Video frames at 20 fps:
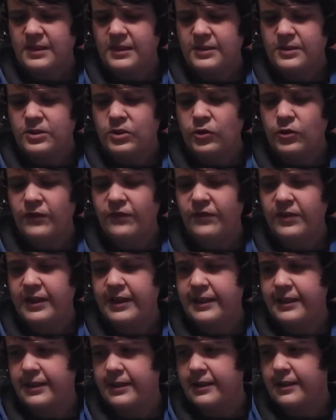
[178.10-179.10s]
So if
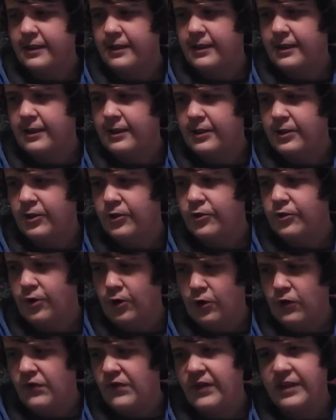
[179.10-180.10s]
you're
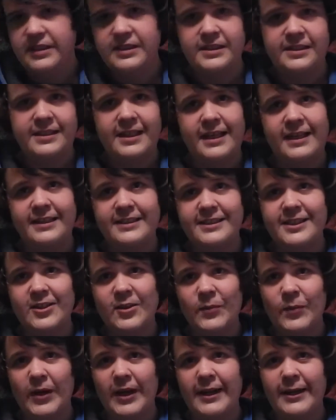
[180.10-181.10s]
nervous that it's gonna
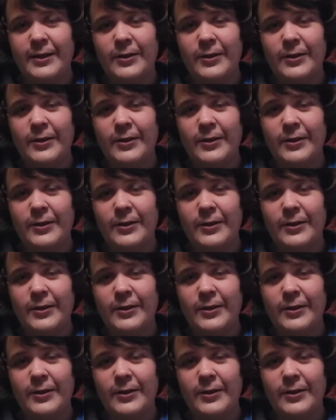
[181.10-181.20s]
bite